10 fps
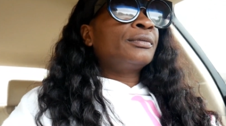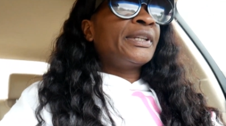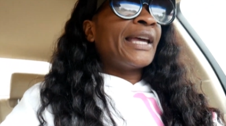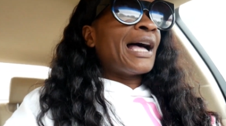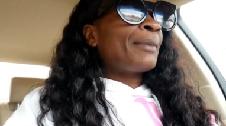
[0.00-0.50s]

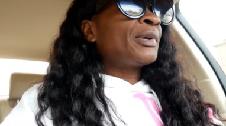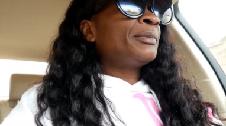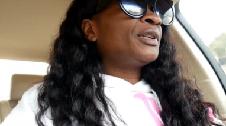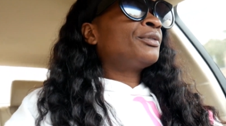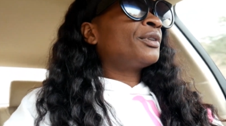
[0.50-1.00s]
yeah, I'm gonna
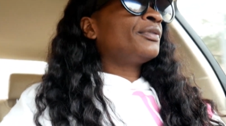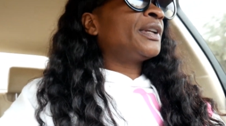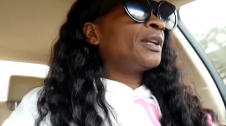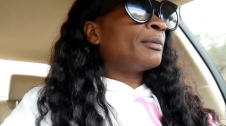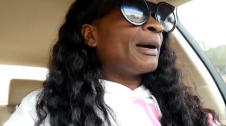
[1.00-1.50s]
be doing the
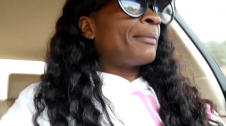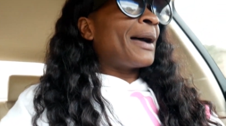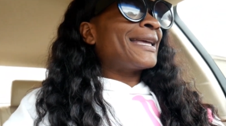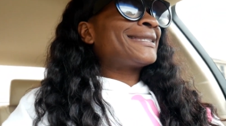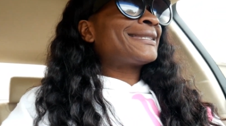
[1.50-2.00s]
video by
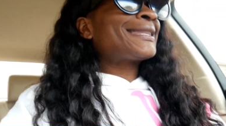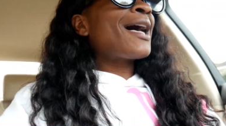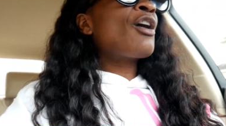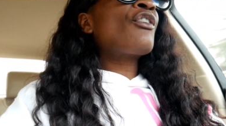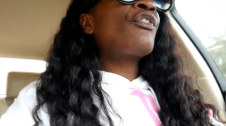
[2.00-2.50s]

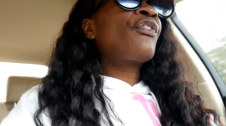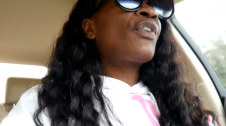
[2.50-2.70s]
myself